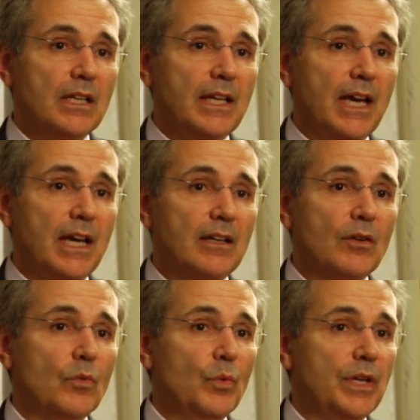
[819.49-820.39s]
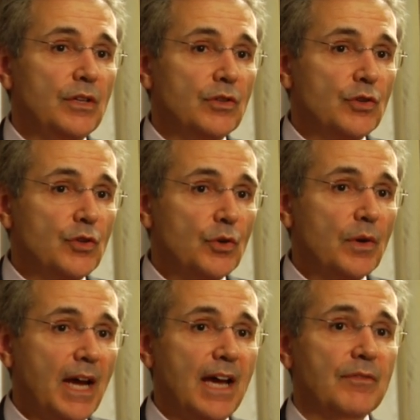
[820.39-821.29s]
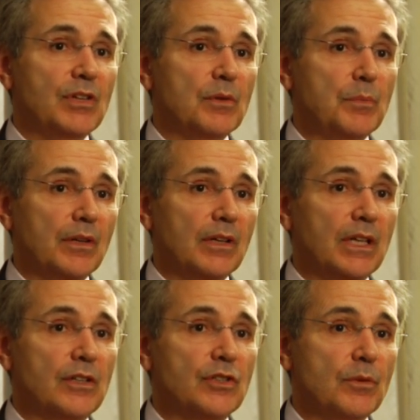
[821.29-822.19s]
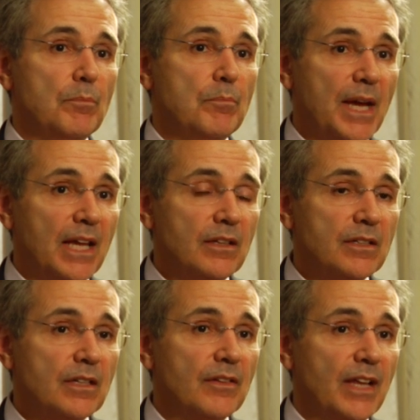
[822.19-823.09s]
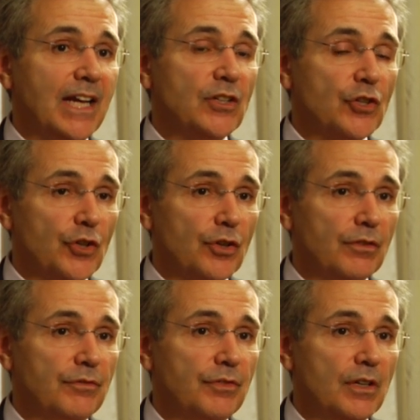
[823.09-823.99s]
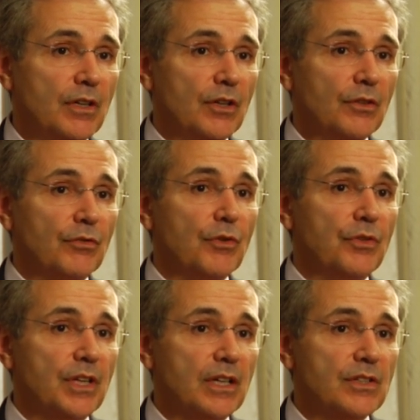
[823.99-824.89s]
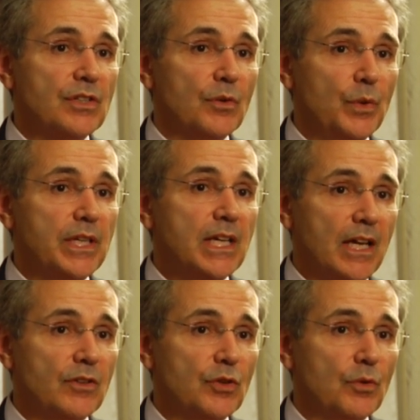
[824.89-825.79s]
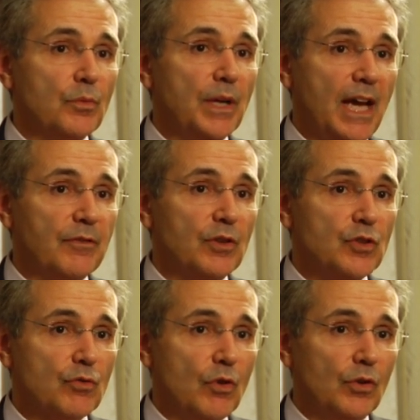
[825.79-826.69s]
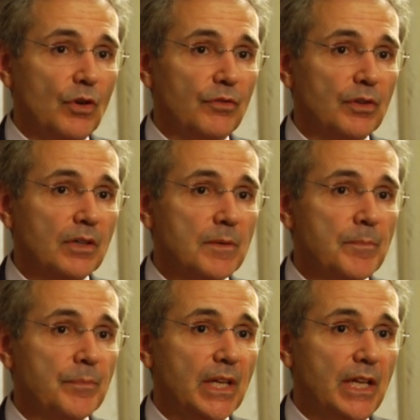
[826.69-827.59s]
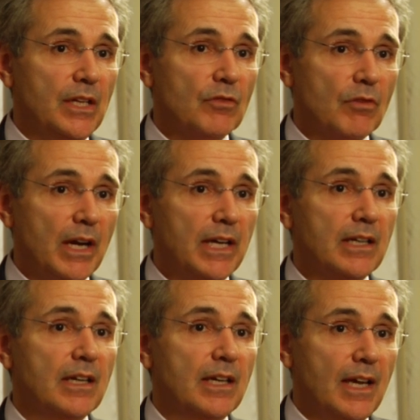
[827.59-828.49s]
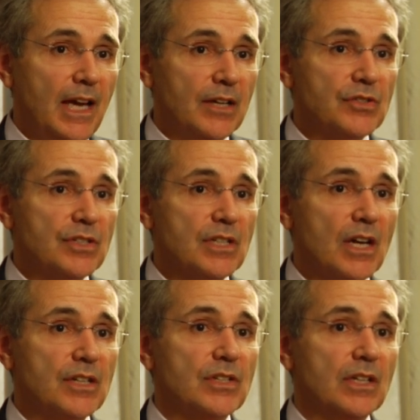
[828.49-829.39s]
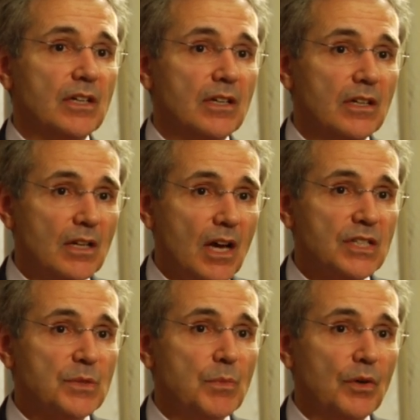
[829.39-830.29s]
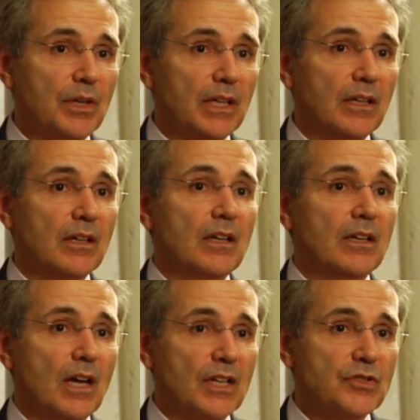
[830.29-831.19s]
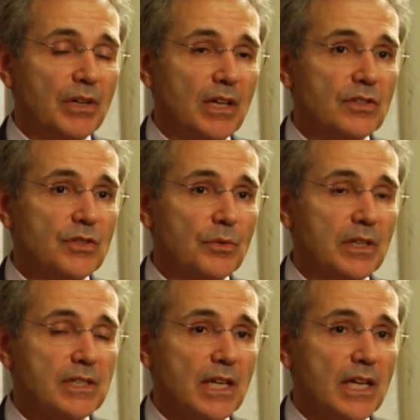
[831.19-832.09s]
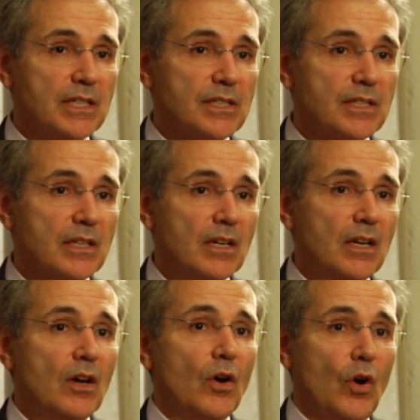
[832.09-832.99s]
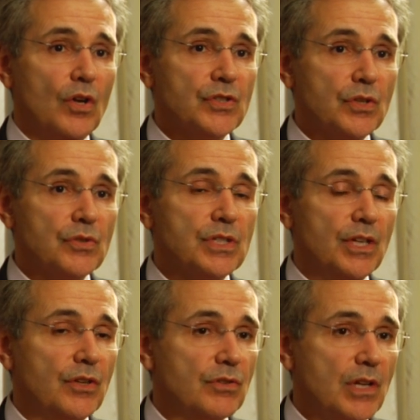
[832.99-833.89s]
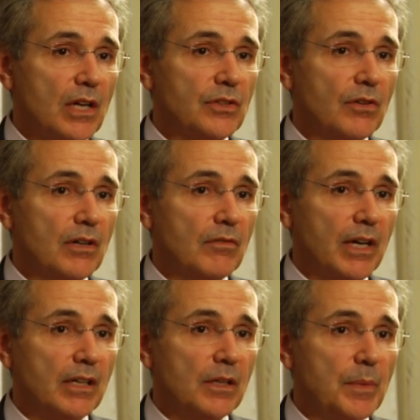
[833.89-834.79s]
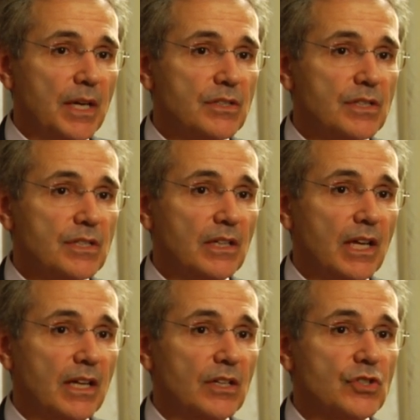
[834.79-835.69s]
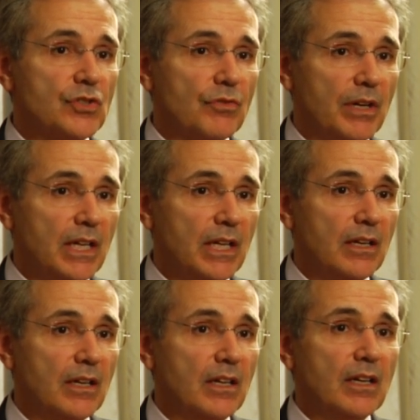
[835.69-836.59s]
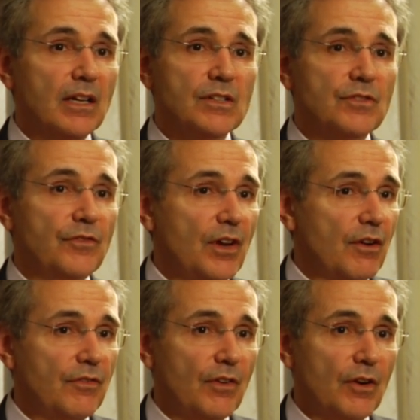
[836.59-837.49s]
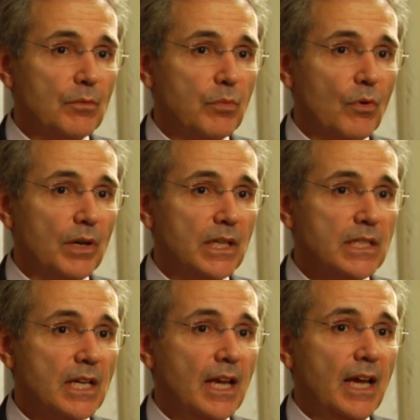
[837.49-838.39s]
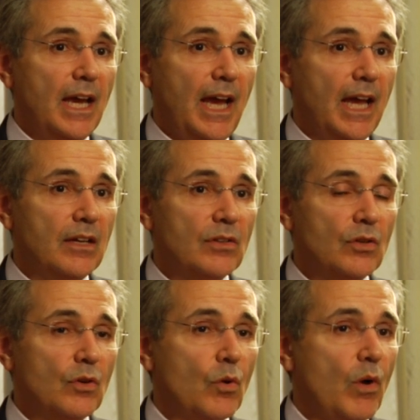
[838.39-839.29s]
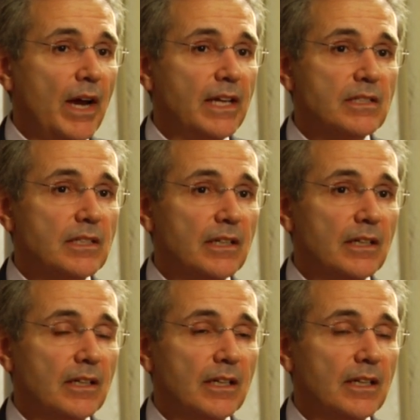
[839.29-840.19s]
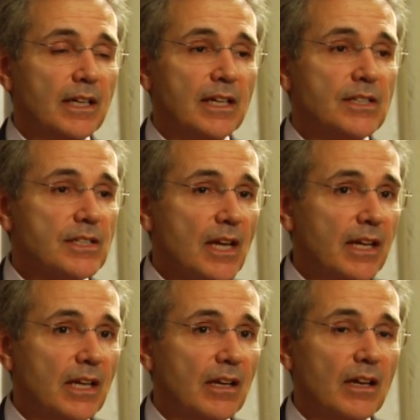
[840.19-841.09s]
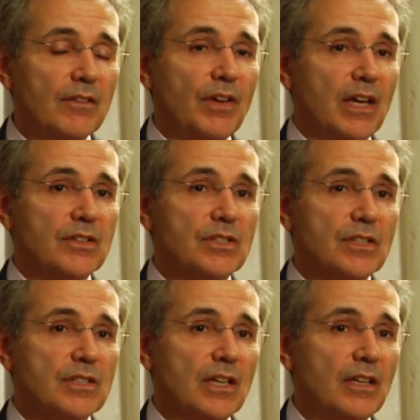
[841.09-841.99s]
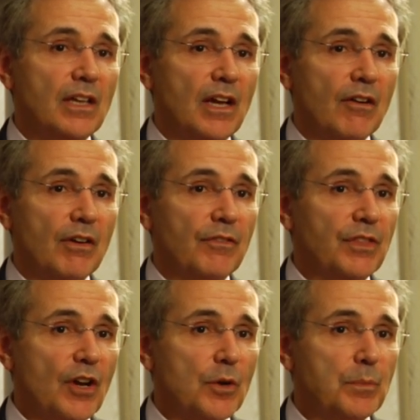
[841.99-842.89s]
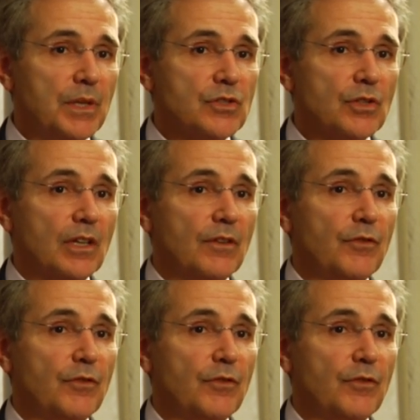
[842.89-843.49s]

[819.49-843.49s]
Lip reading: that we do have the ability to bend that curve through things that we can do and we have control over: eating right, exercising, not smoking, not drinking to excess. Also, seeing your doctor on a regular basis and getting screening is very, very important. And quite exciting advances in the area of therapy, so that